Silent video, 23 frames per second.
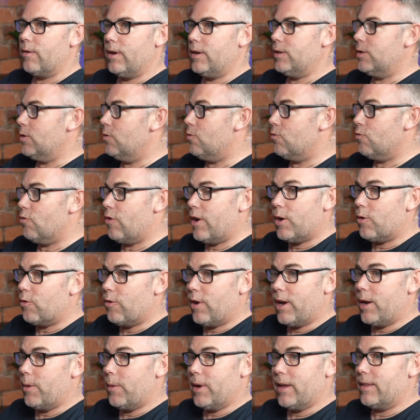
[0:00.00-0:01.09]
It's unreal,
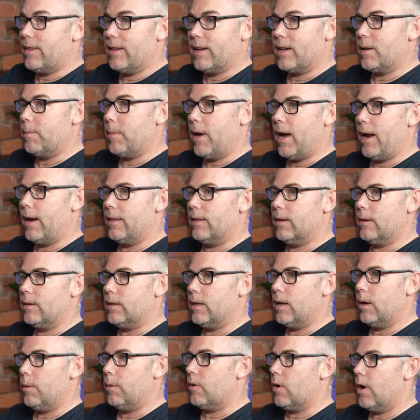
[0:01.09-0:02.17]
really, when you think about it, that,
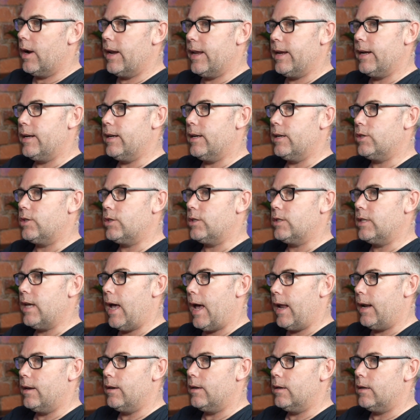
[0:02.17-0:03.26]
we've got an English
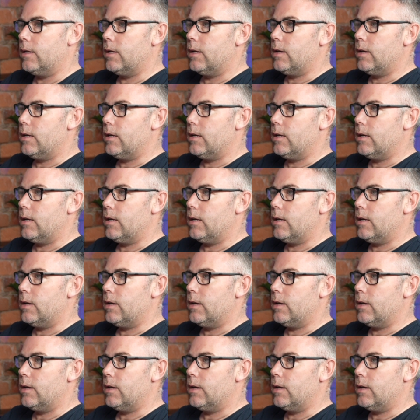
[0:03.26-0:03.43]
talent